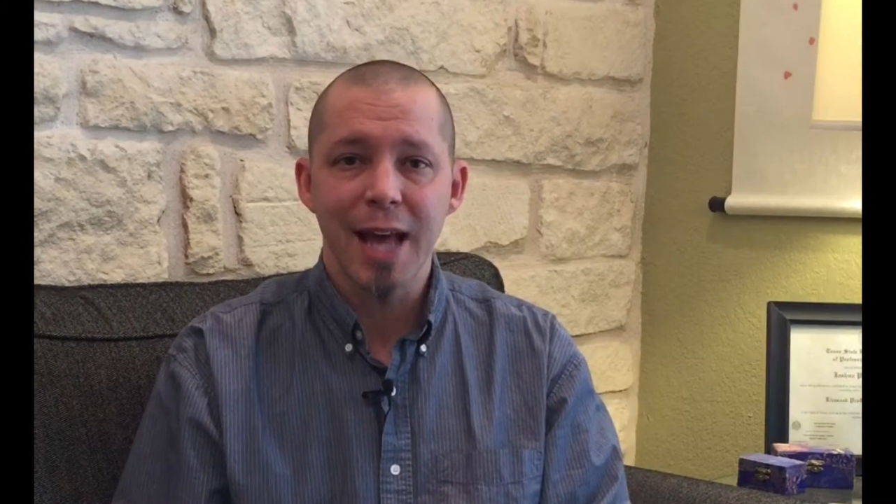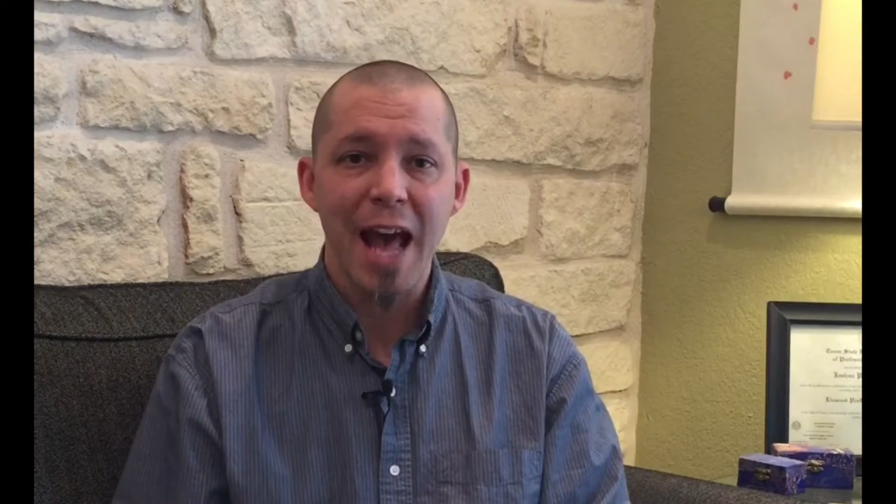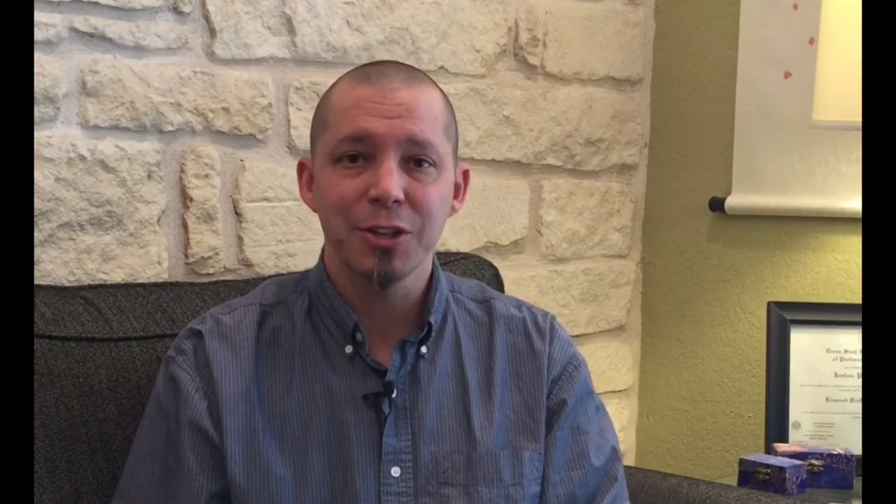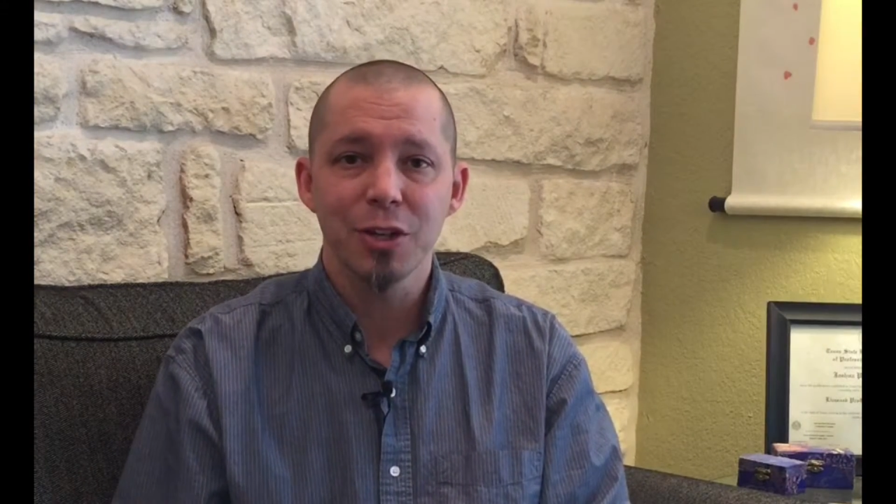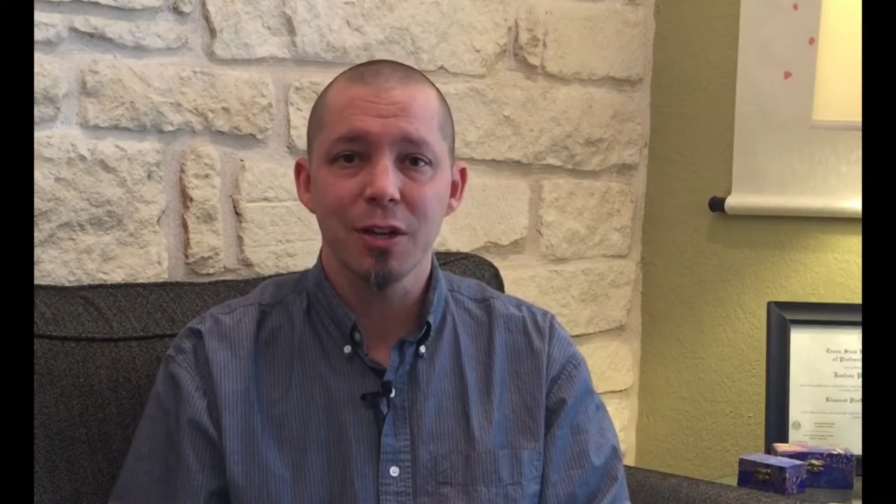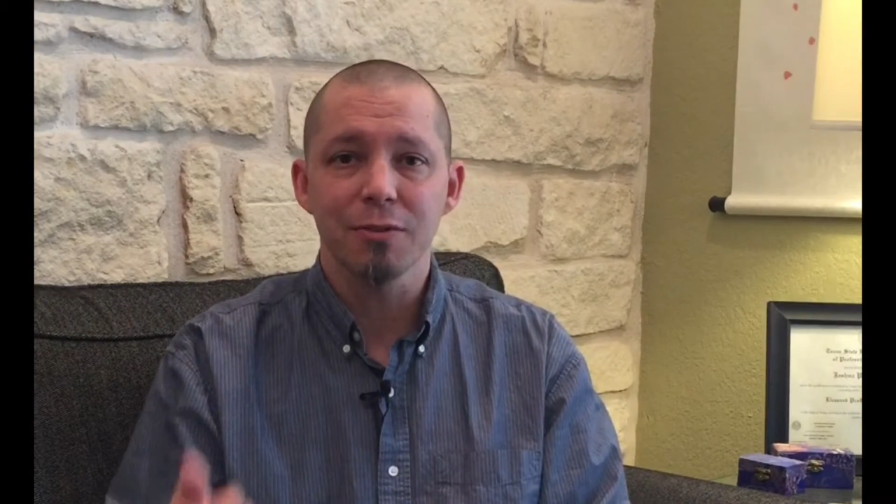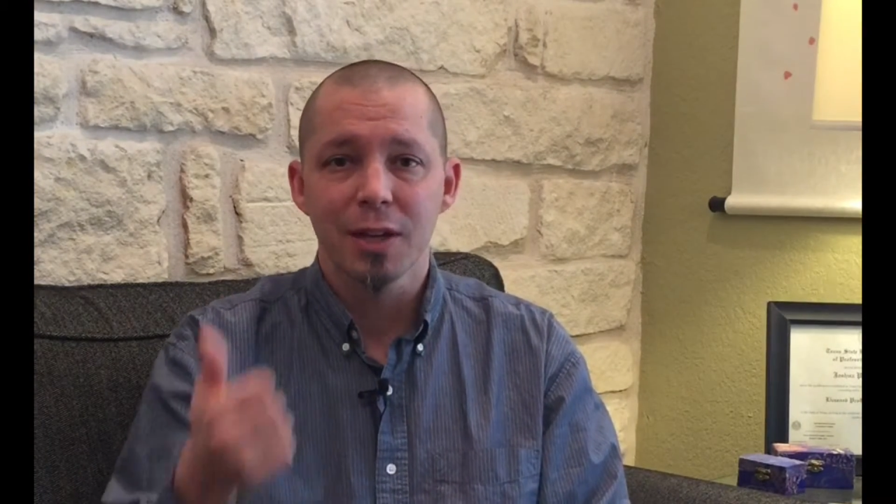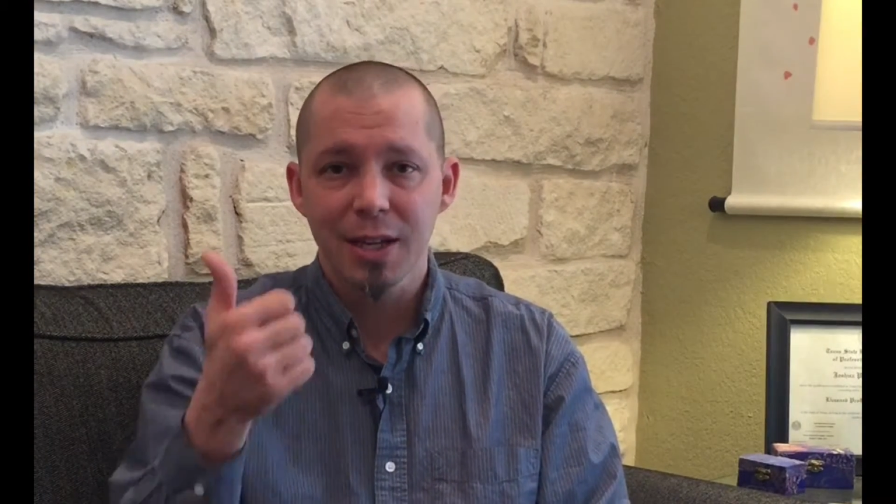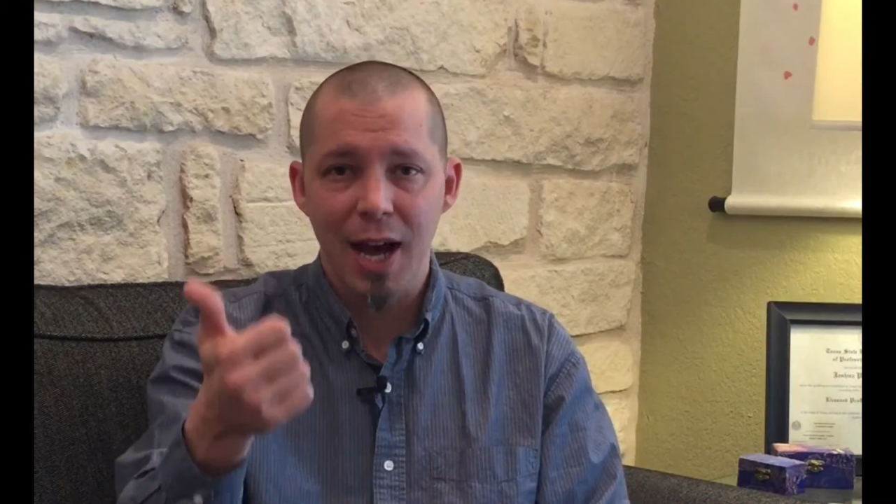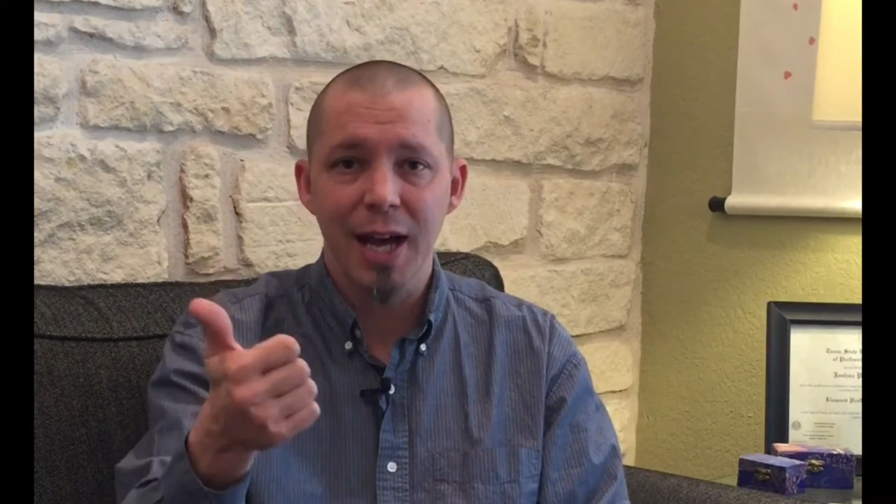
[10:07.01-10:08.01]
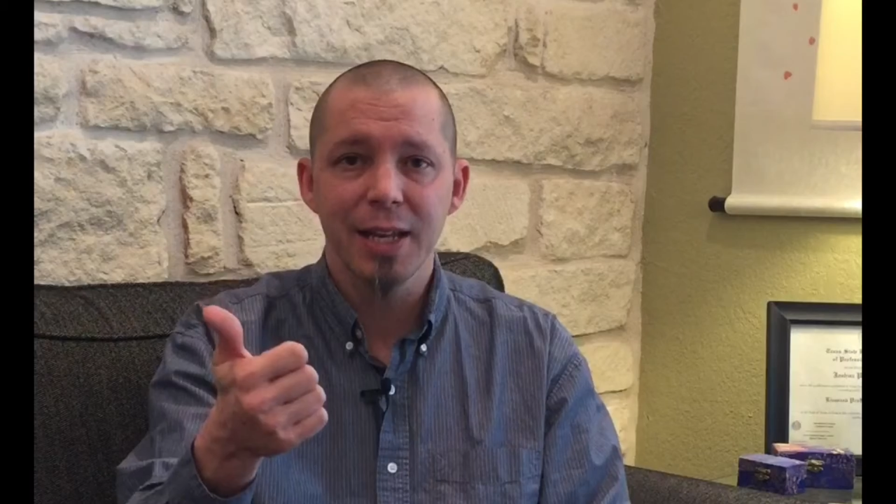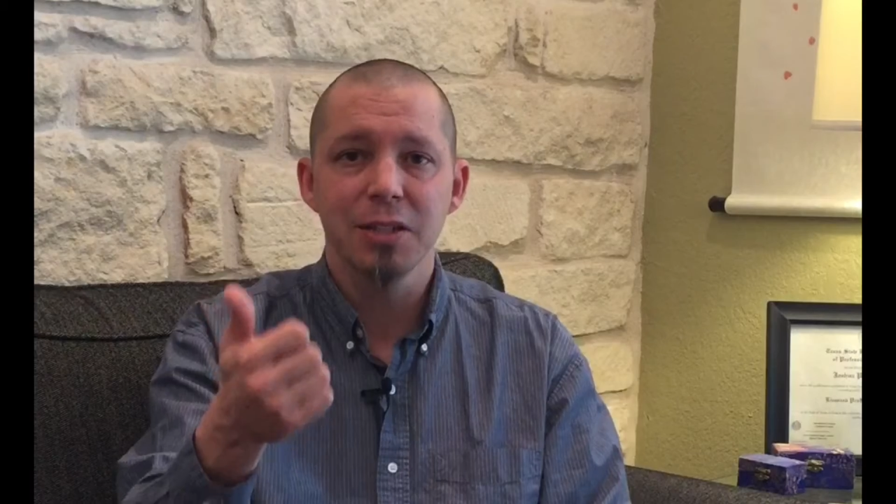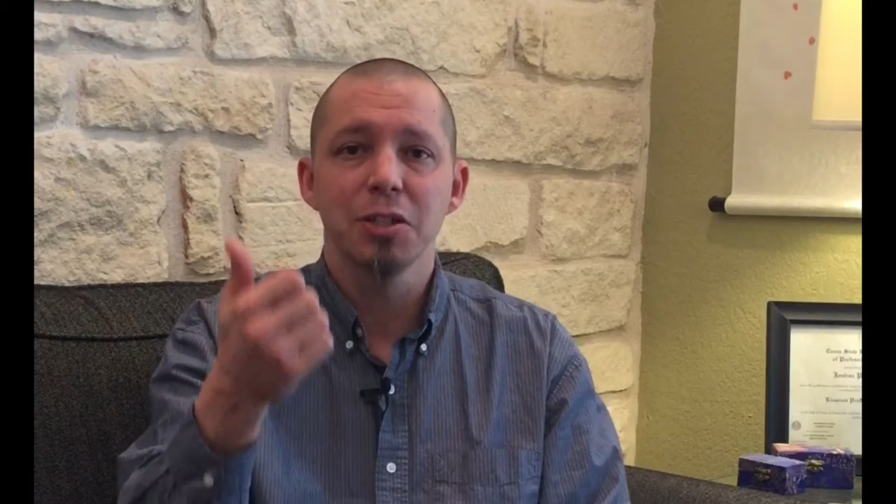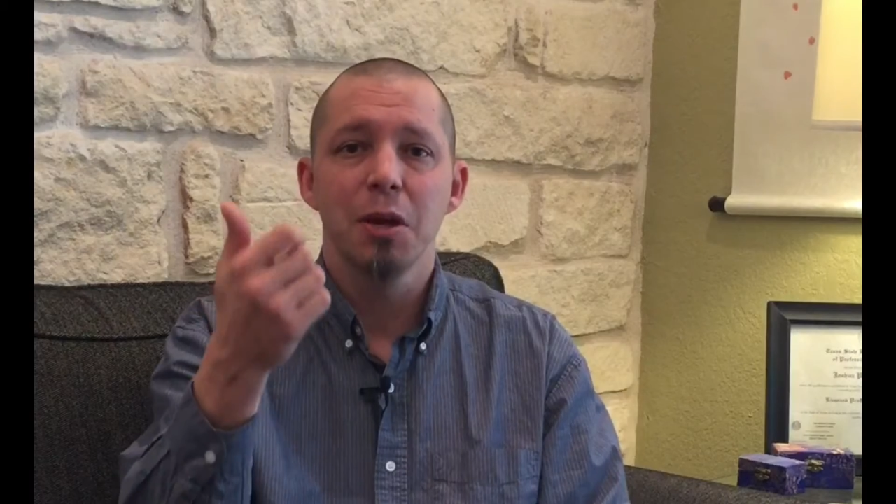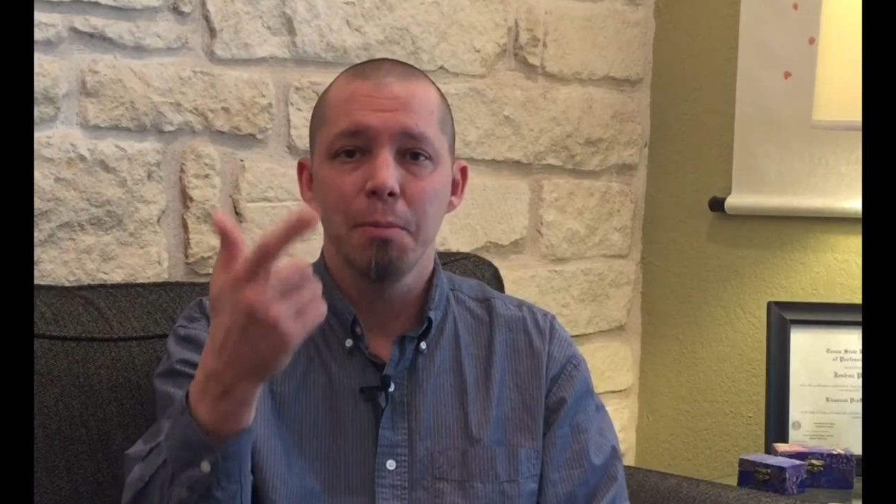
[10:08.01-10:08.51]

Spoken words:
adjective: kindness,